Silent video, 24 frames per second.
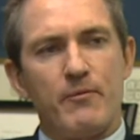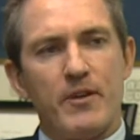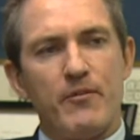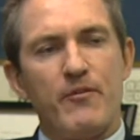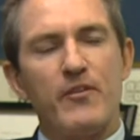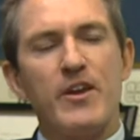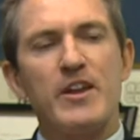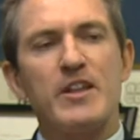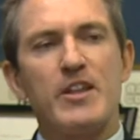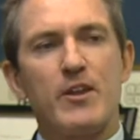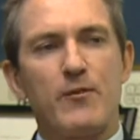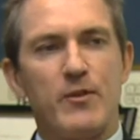
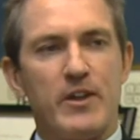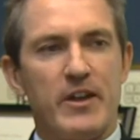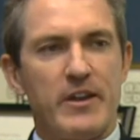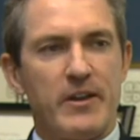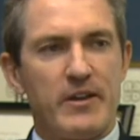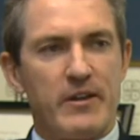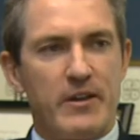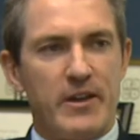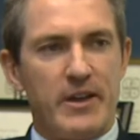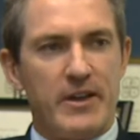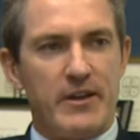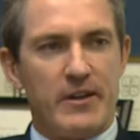effectively in
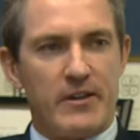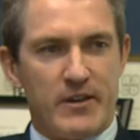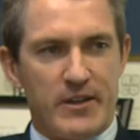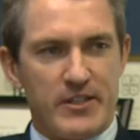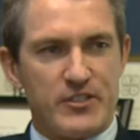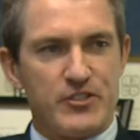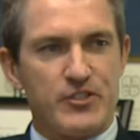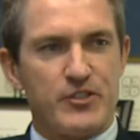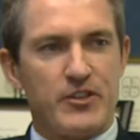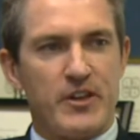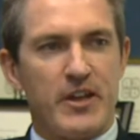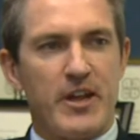an, in an
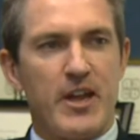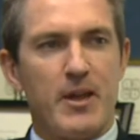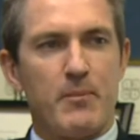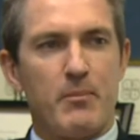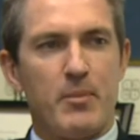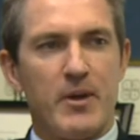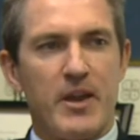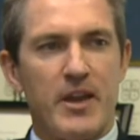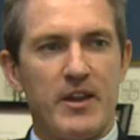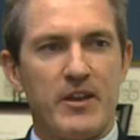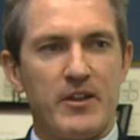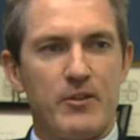election
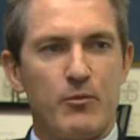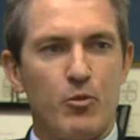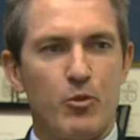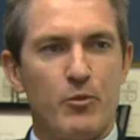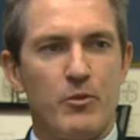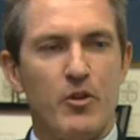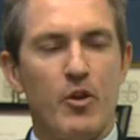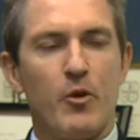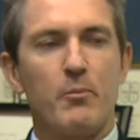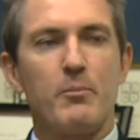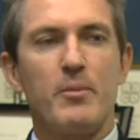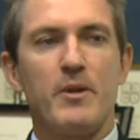campaign, it
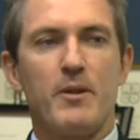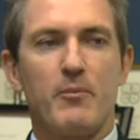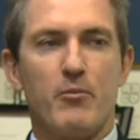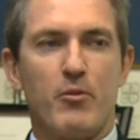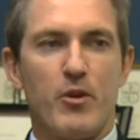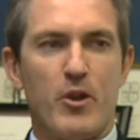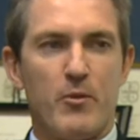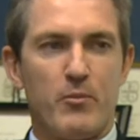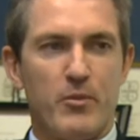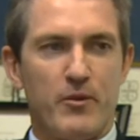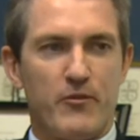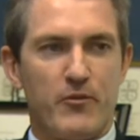would not be
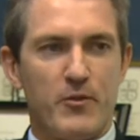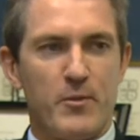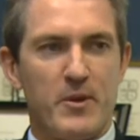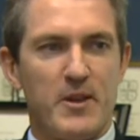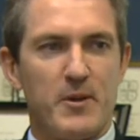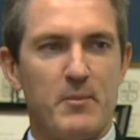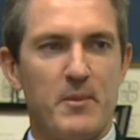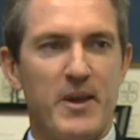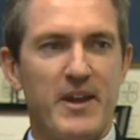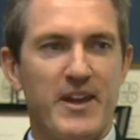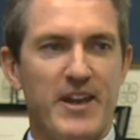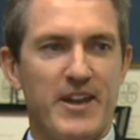appropriate for
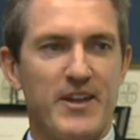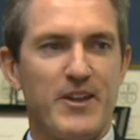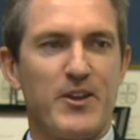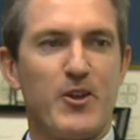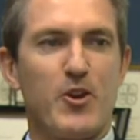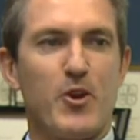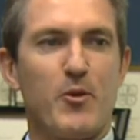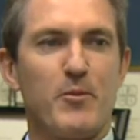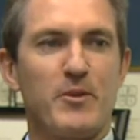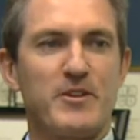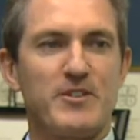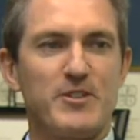me to make any
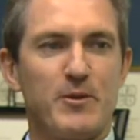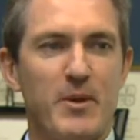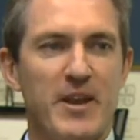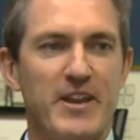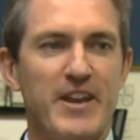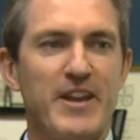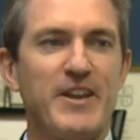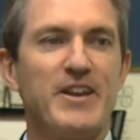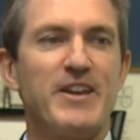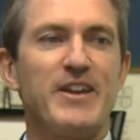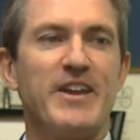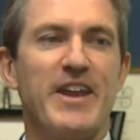comments
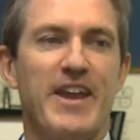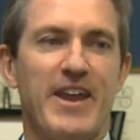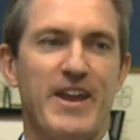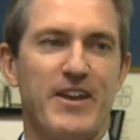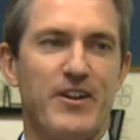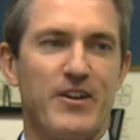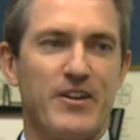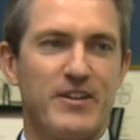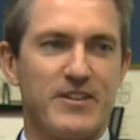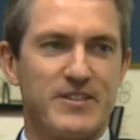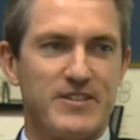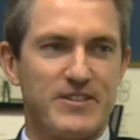about any
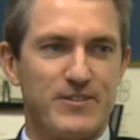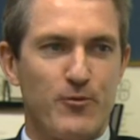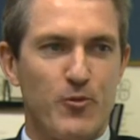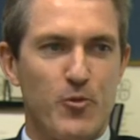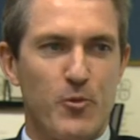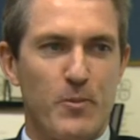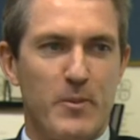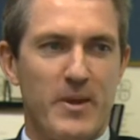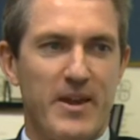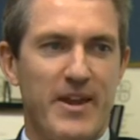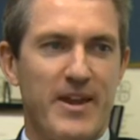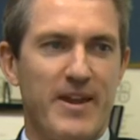candidates
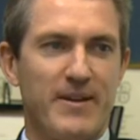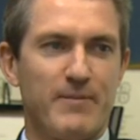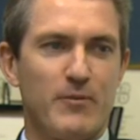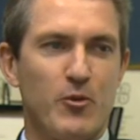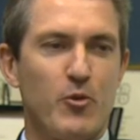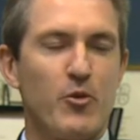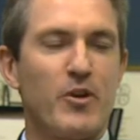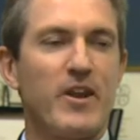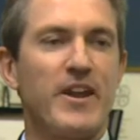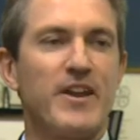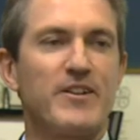for mayor.